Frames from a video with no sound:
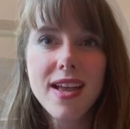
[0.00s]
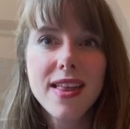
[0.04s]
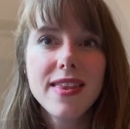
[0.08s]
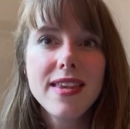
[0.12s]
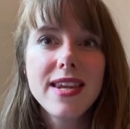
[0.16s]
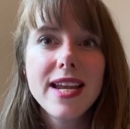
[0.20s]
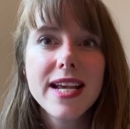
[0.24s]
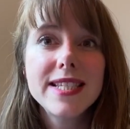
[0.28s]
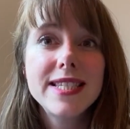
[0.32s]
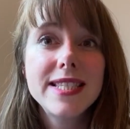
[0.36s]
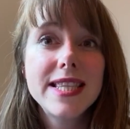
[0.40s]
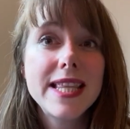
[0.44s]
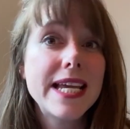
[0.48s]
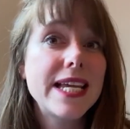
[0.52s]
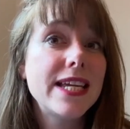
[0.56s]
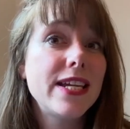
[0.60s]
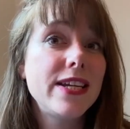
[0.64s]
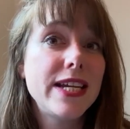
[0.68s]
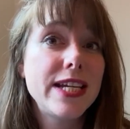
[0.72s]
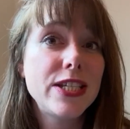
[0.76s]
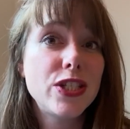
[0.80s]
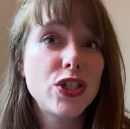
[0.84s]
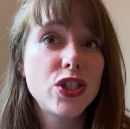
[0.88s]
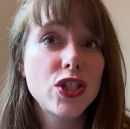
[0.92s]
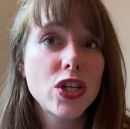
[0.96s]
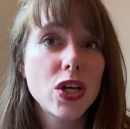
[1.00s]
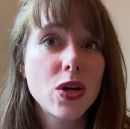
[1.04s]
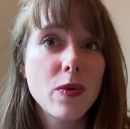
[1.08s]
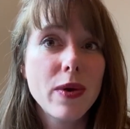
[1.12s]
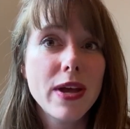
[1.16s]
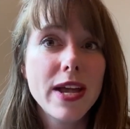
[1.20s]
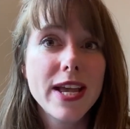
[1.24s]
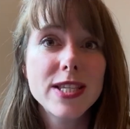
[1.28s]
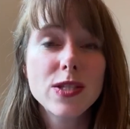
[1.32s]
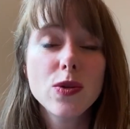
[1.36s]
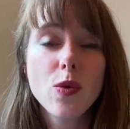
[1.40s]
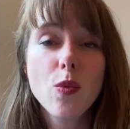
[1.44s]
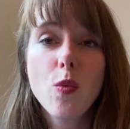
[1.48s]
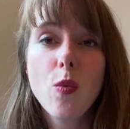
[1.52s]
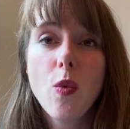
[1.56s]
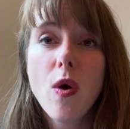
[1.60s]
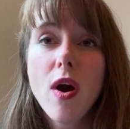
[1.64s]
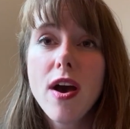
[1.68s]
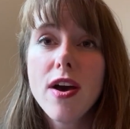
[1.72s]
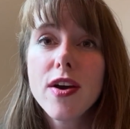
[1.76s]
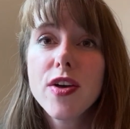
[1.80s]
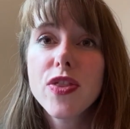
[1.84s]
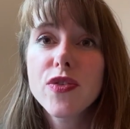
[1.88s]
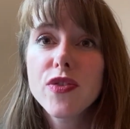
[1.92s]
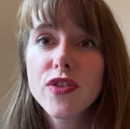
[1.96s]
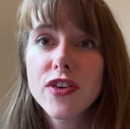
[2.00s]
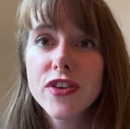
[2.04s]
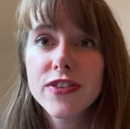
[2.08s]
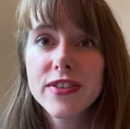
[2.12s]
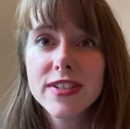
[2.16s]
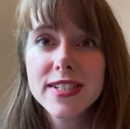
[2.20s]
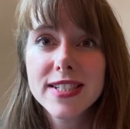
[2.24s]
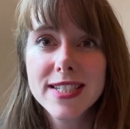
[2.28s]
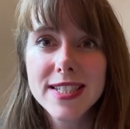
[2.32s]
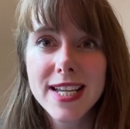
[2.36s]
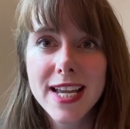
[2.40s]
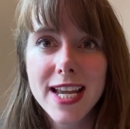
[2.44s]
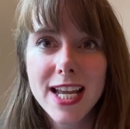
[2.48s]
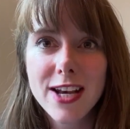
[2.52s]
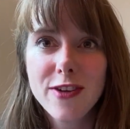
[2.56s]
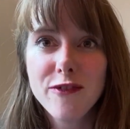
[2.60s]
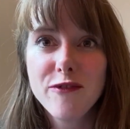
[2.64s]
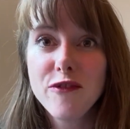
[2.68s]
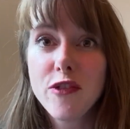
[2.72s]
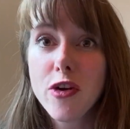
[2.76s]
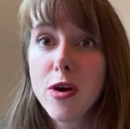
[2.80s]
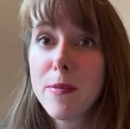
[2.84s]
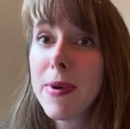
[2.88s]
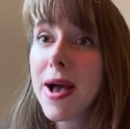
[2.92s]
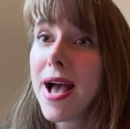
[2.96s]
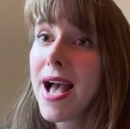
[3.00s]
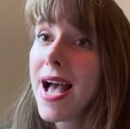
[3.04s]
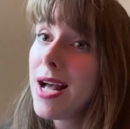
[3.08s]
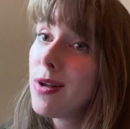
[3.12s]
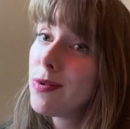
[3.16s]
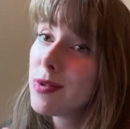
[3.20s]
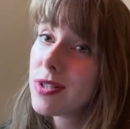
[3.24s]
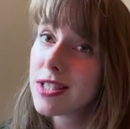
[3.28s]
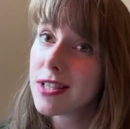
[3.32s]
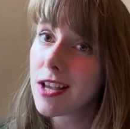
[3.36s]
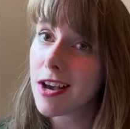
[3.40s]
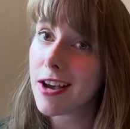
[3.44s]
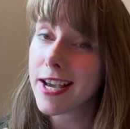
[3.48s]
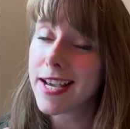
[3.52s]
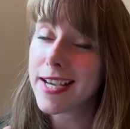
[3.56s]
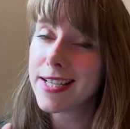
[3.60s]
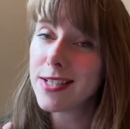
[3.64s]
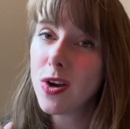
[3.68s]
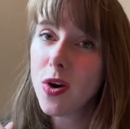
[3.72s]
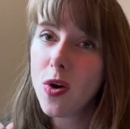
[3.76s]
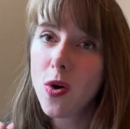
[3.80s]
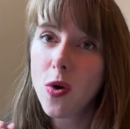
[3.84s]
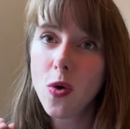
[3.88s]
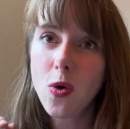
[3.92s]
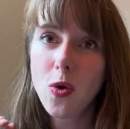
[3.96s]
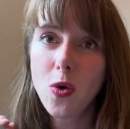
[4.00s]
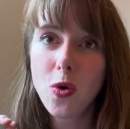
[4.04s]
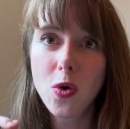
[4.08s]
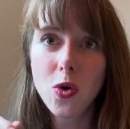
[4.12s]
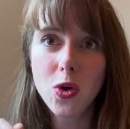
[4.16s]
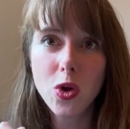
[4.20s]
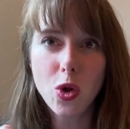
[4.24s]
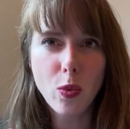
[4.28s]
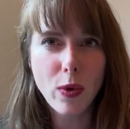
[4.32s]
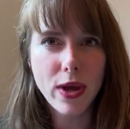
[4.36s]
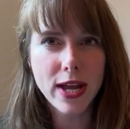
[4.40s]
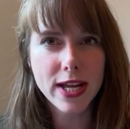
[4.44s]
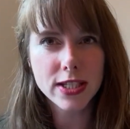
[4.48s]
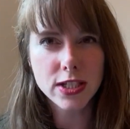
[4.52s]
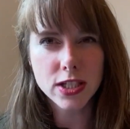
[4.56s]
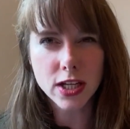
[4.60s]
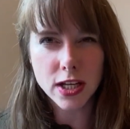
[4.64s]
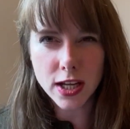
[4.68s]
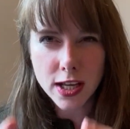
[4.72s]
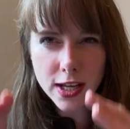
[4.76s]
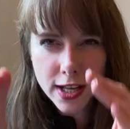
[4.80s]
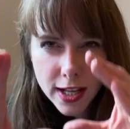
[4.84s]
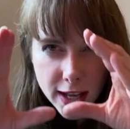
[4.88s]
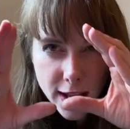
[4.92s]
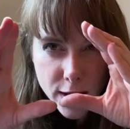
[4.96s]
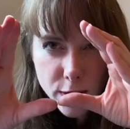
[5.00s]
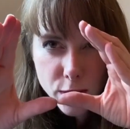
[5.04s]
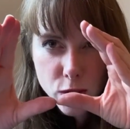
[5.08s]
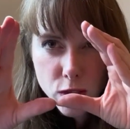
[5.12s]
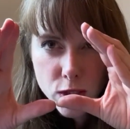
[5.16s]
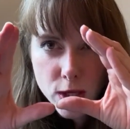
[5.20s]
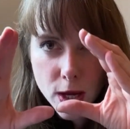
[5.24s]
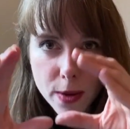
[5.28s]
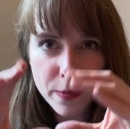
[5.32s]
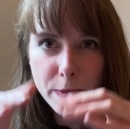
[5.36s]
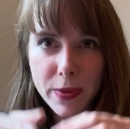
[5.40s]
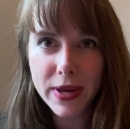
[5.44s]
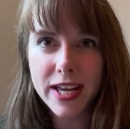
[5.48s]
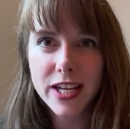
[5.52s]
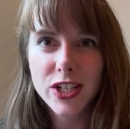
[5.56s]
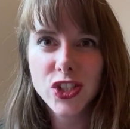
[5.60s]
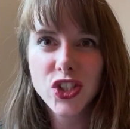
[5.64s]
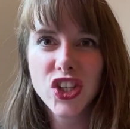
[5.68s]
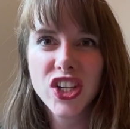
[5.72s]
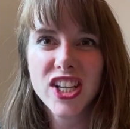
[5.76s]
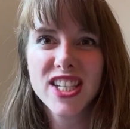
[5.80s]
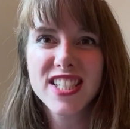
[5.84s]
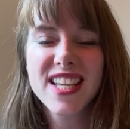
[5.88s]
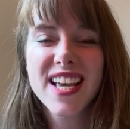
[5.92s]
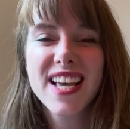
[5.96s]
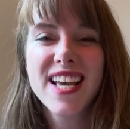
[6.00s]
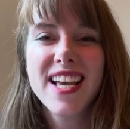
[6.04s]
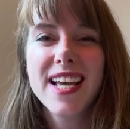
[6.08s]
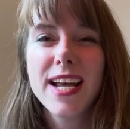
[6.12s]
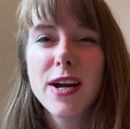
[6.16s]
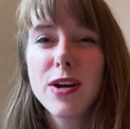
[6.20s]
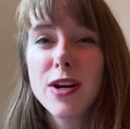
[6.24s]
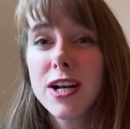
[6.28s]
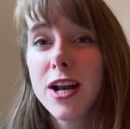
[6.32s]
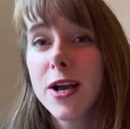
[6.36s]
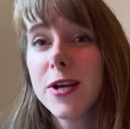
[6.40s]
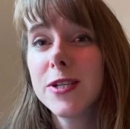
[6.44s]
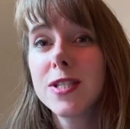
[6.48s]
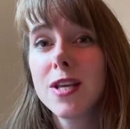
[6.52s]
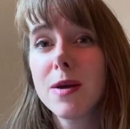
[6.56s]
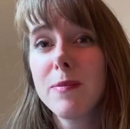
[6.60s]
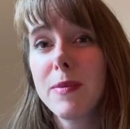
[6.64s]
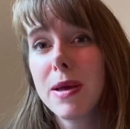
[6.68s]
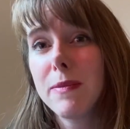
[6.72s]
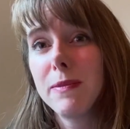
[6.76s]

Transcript: The next thing you need to do is work through the scene from outside all the way to close-up pictures. And close-up